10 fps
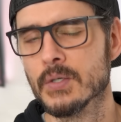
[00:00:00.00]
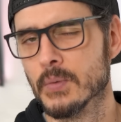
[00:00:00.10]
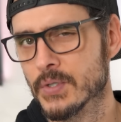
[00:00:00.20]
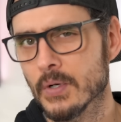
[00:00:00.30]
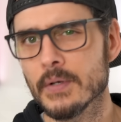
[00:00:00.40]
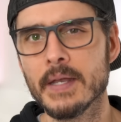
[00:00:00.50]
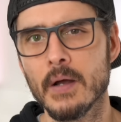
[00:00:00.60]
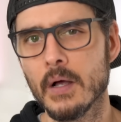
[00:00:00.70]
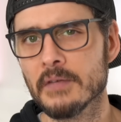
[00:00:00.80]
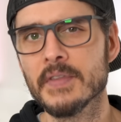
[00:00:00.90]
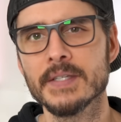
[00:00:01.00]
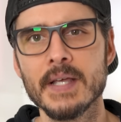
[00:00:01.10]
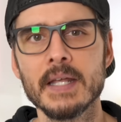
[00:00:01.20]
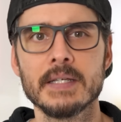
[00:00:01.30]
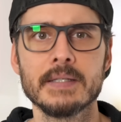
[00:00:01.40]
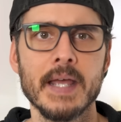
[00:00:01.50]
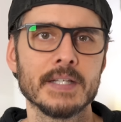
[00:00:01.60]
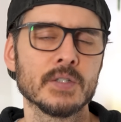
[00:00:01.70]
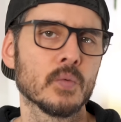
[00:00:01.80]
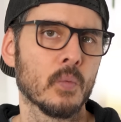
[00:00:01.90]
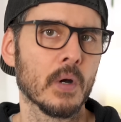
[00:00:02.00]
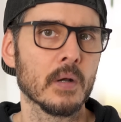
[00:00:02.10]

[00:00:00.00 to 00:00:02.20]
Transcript: to ensure that all of the sign-in tasks were